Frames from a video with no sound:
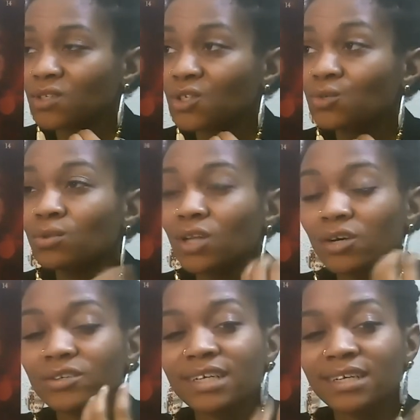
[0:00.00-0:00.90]
you
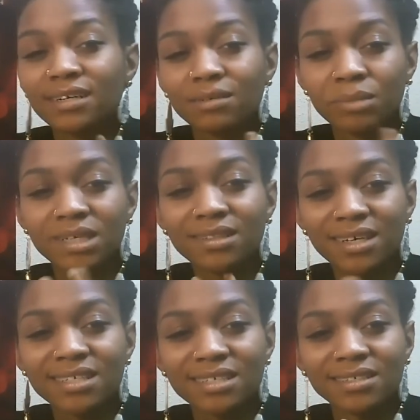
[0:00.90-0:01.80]
learning a big
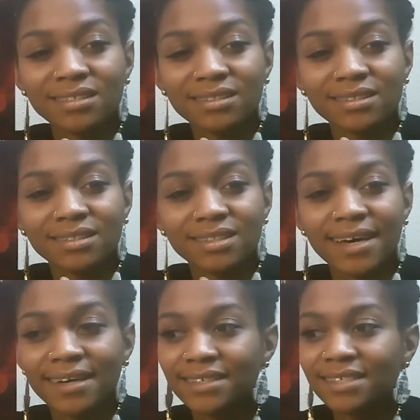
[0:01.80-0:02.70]
lesson
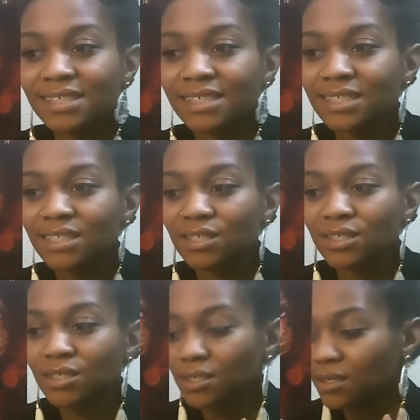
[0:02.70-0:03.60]
that is
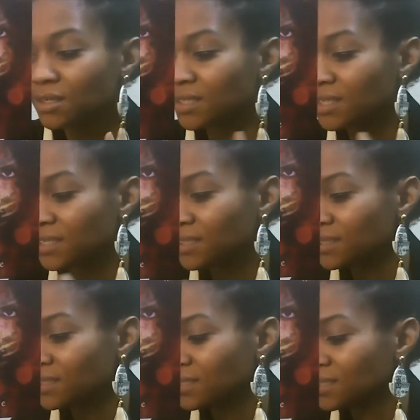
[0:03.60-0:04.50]

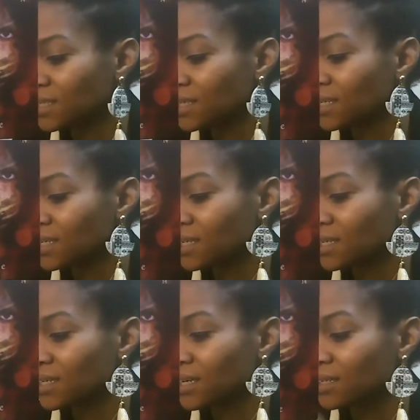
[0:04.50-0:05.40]
again
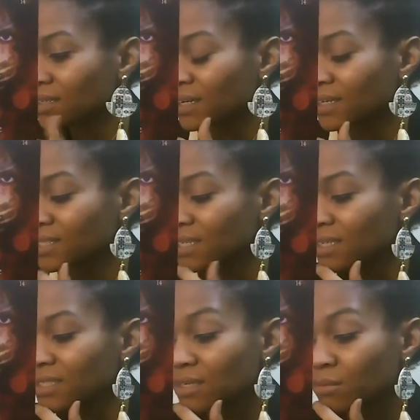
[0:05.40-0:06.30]
like I
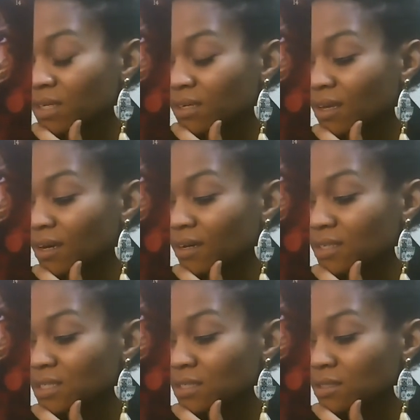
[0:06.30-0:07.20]
said, something that
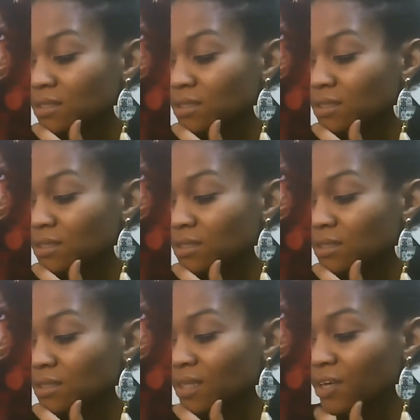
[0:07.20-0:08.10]
has
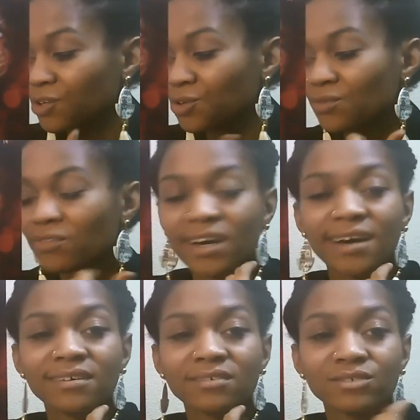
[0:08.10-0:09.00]
that you've
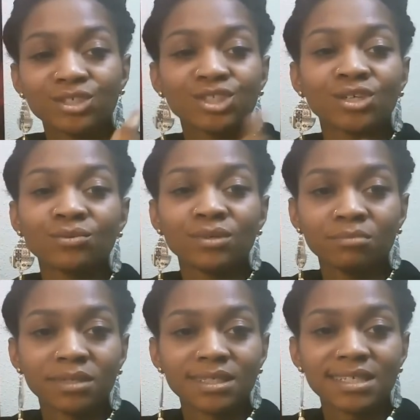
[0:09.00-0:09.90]
kind of shown up in